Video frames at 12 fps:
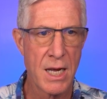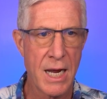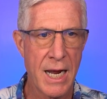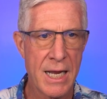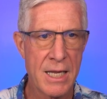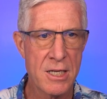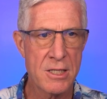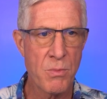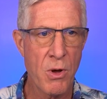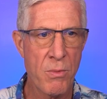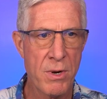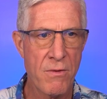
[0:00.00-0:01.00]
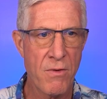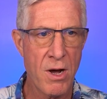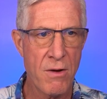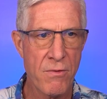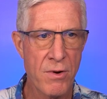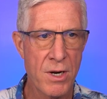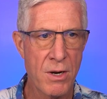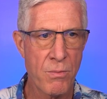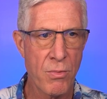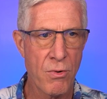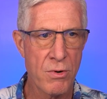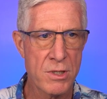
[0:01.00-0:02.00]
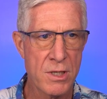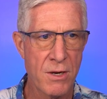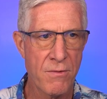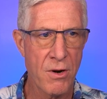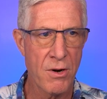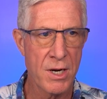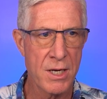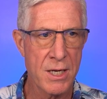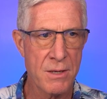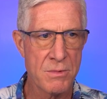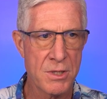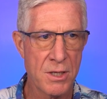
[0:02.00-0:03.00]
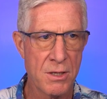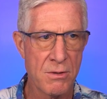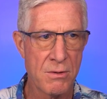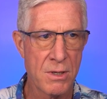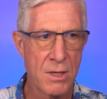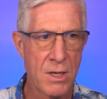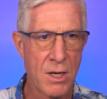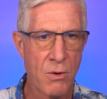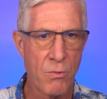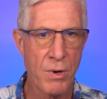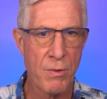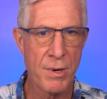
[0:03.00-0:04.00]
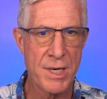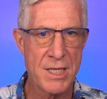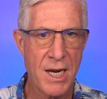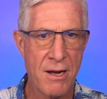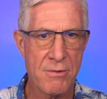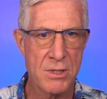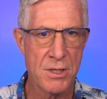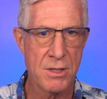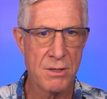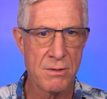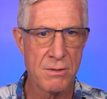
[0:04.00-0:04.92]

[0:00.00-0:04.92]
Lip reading: In this moment of offering a portion of our income to you, we reach out to you.